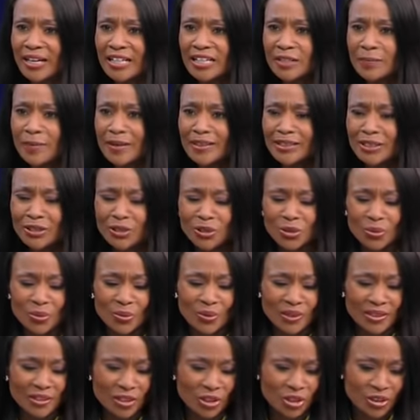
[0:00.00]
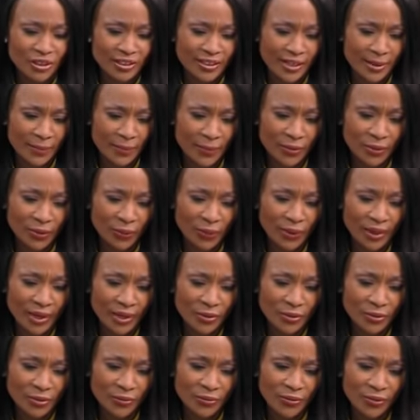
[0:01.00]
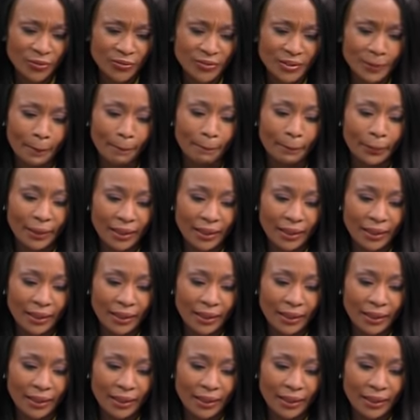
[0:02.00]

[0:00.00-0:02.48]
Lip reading: expected to reach some $350